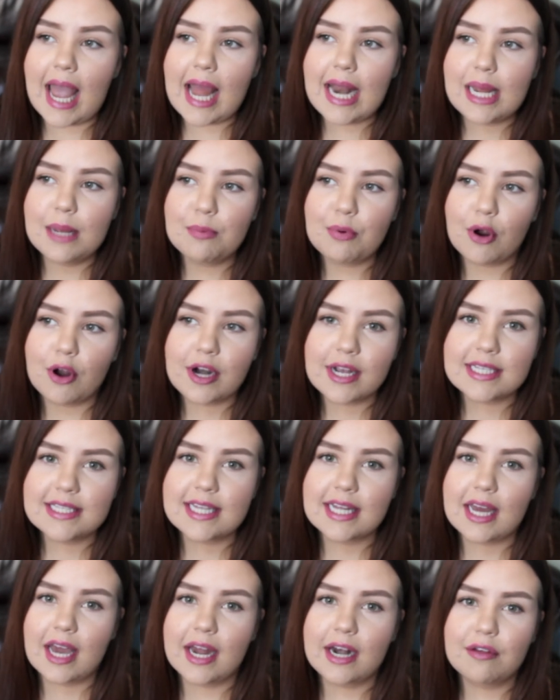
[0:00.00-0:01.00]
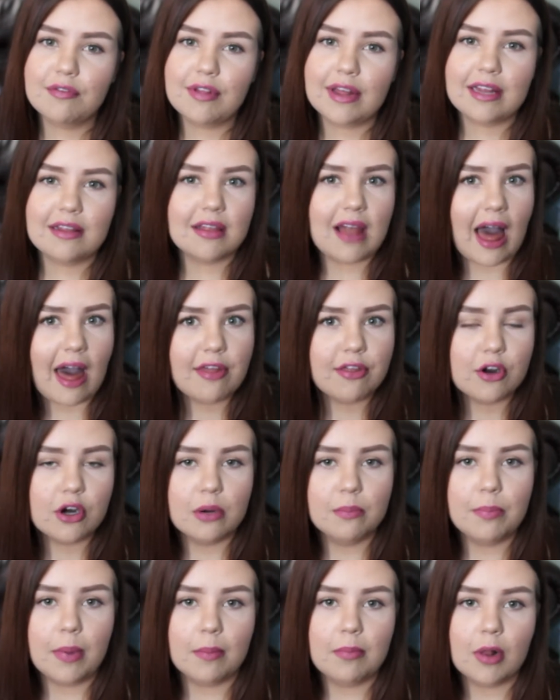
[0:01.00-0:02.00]
any products that kind of like lather
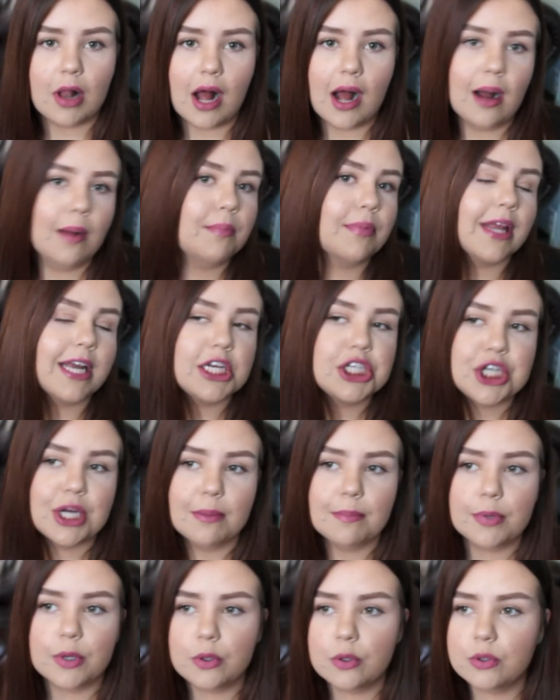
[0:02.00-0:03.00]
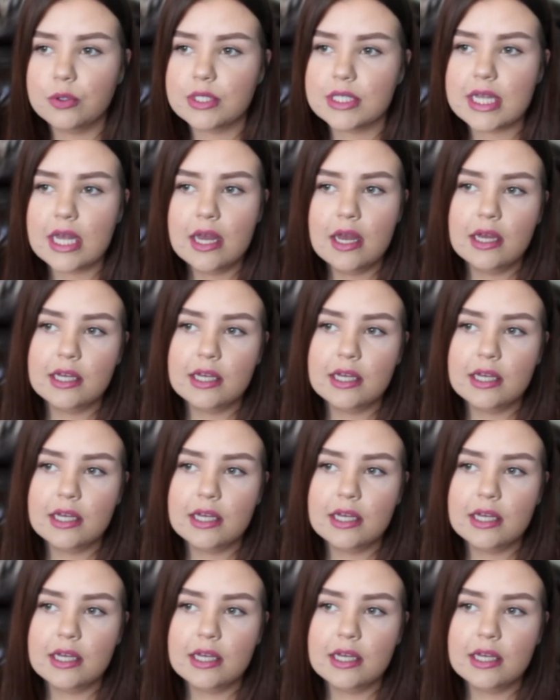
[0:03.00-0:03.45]
or bubble up like shampoos,